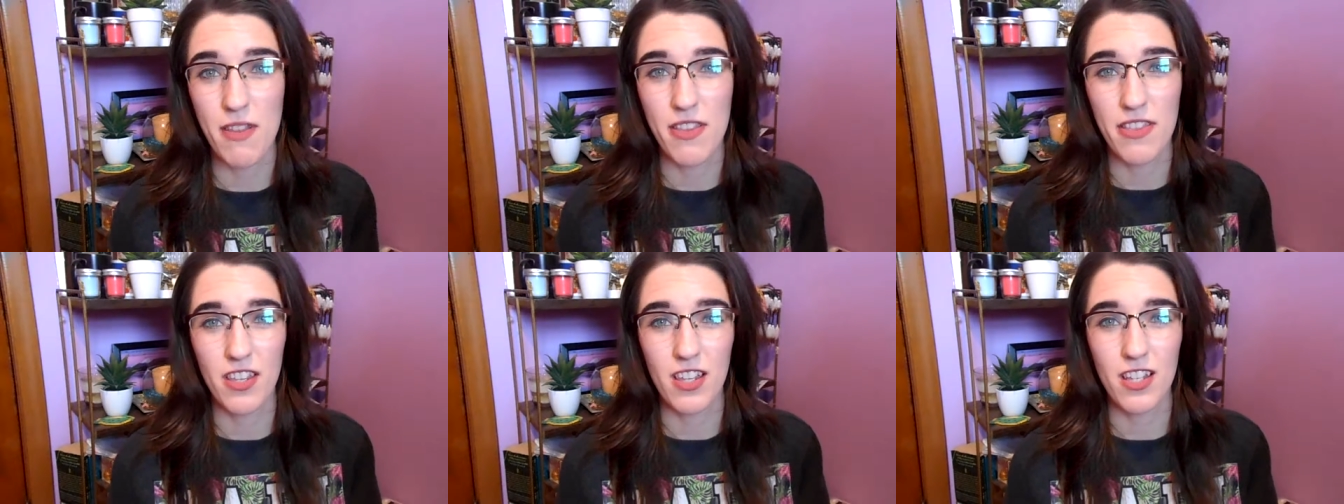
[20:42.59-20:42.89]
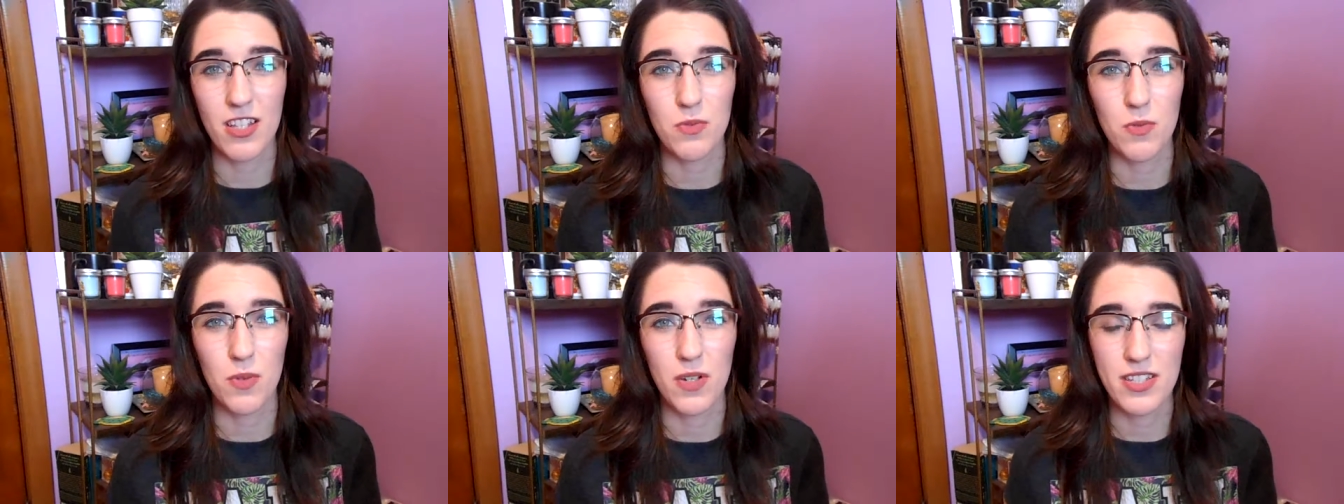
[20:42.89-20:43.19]

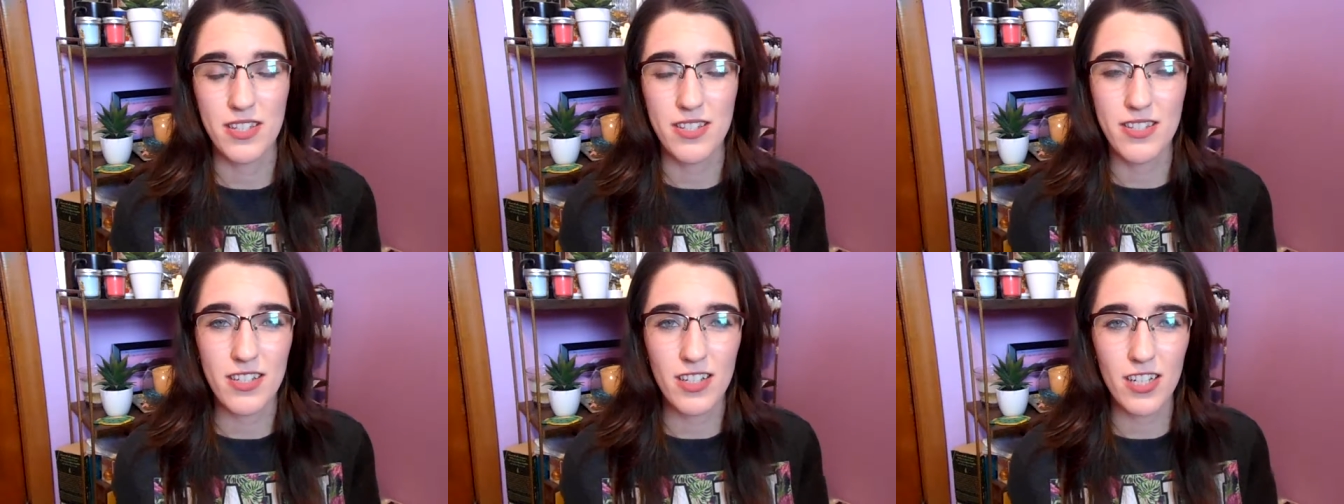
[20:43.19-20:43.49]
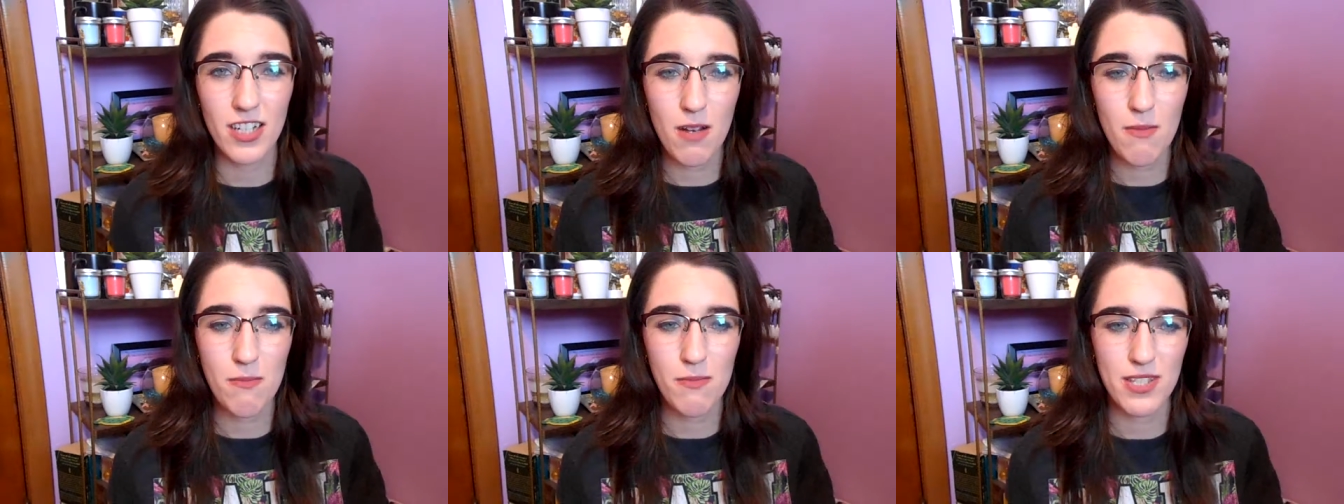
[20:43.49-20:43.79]
These ones,
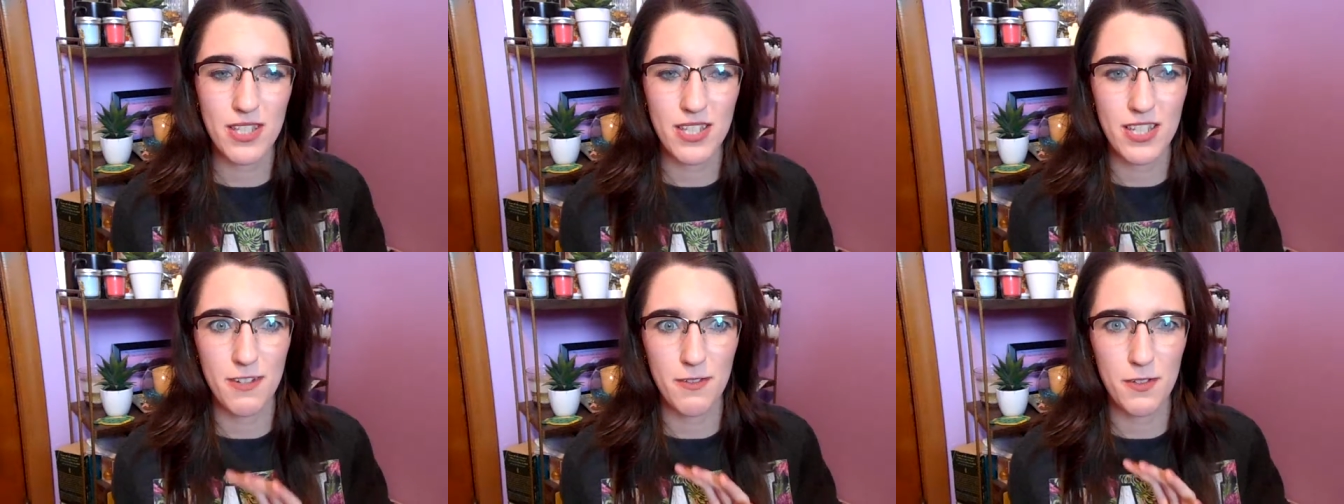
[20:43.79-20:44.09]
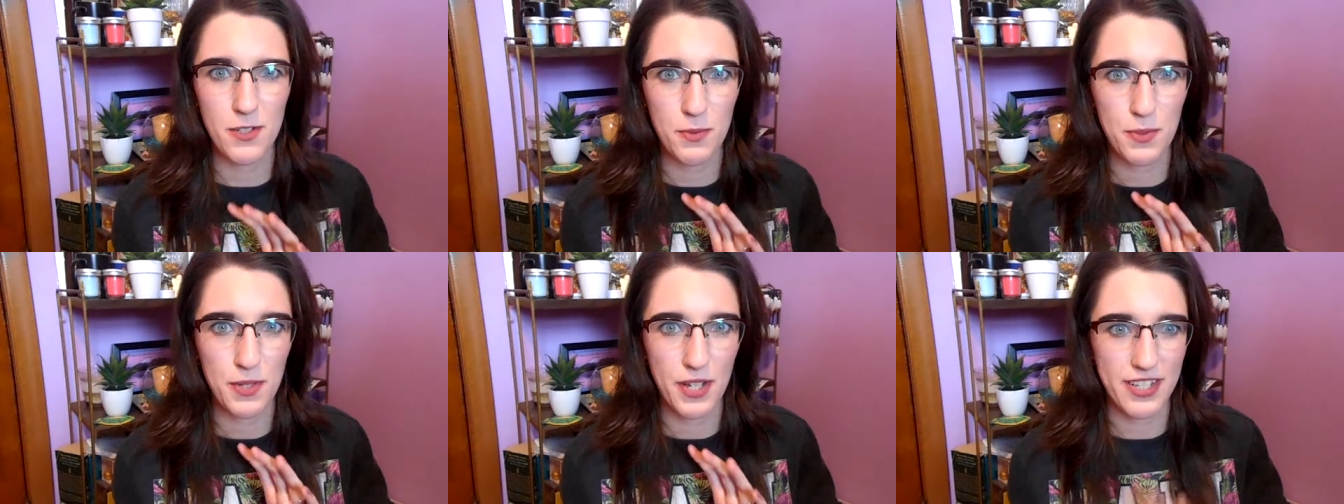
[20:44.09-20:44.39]
serums, the
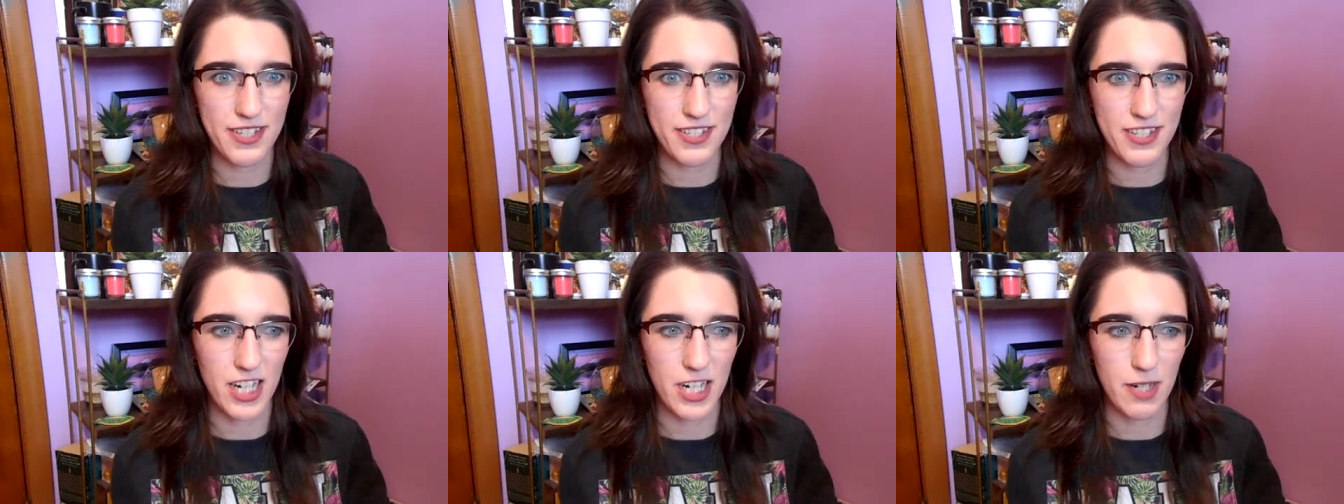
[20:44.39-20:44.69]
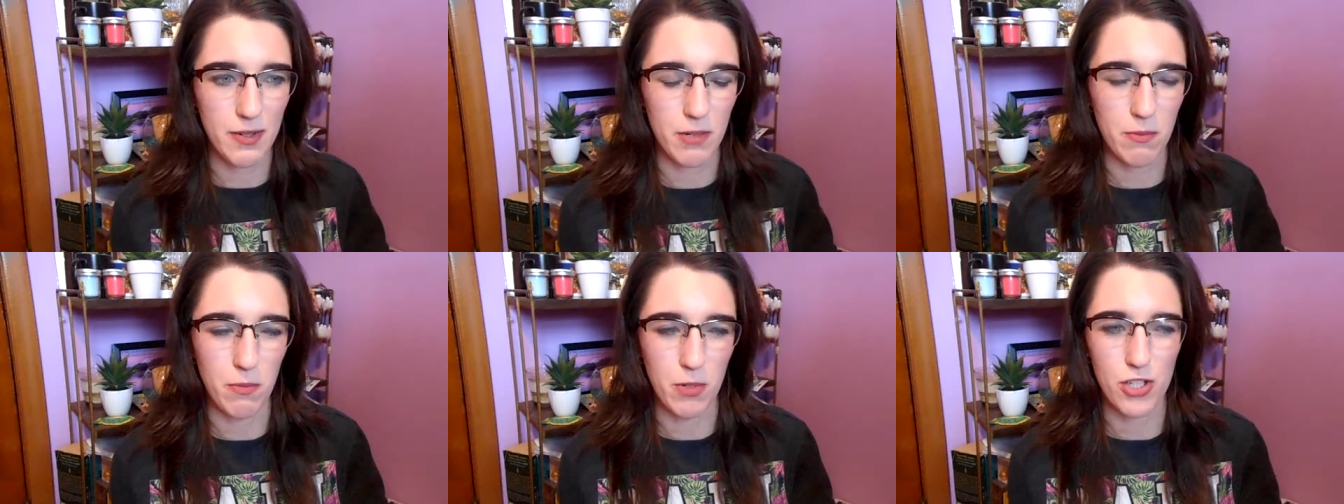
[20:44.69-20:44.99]
difference between a
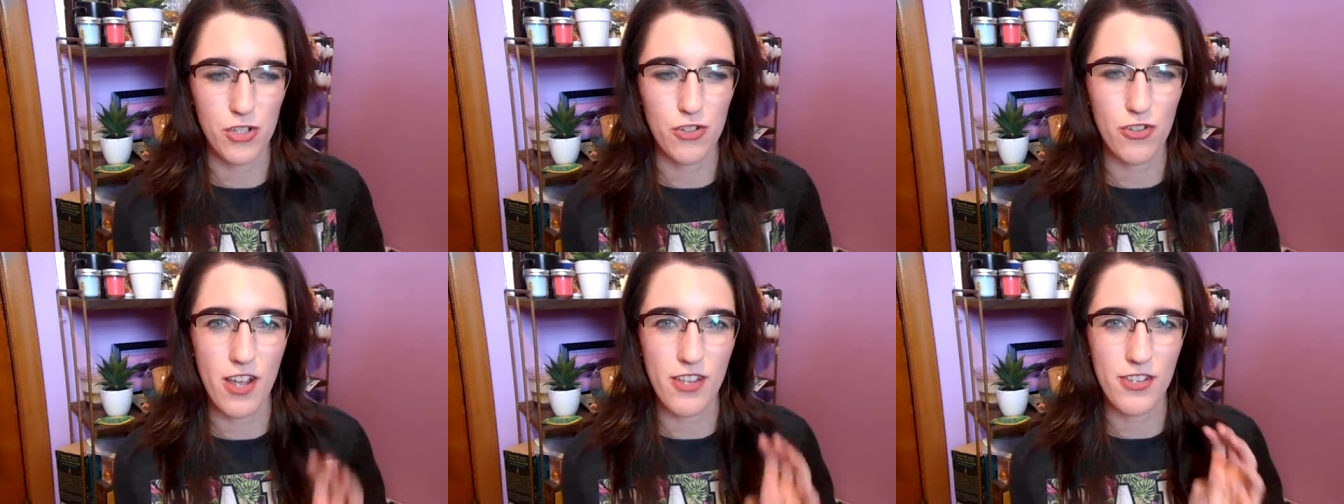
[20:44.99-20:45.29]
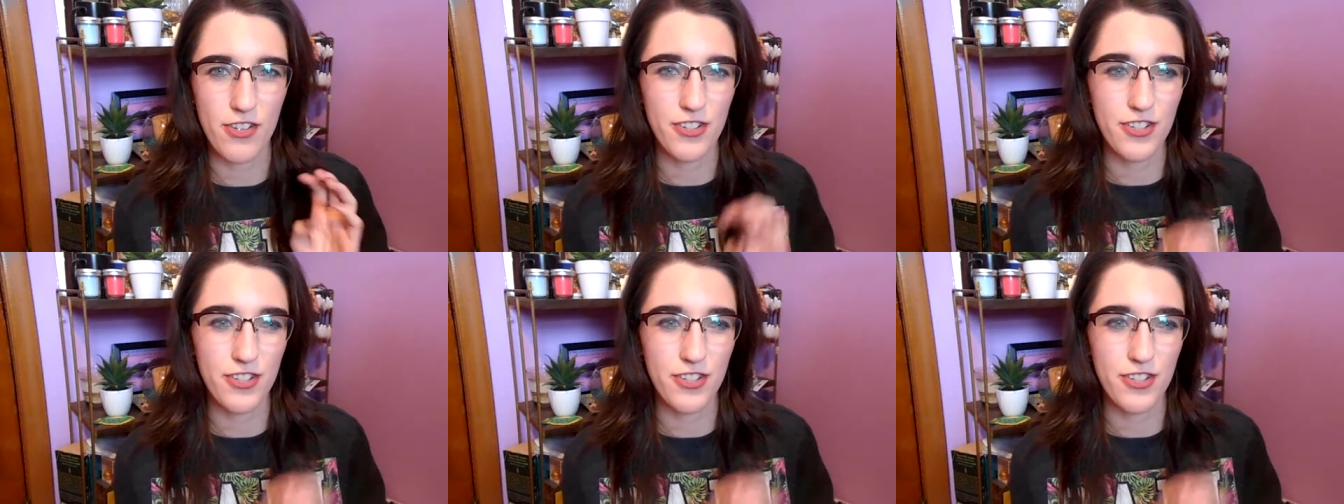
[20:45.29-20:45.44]
serum and a moisturizer,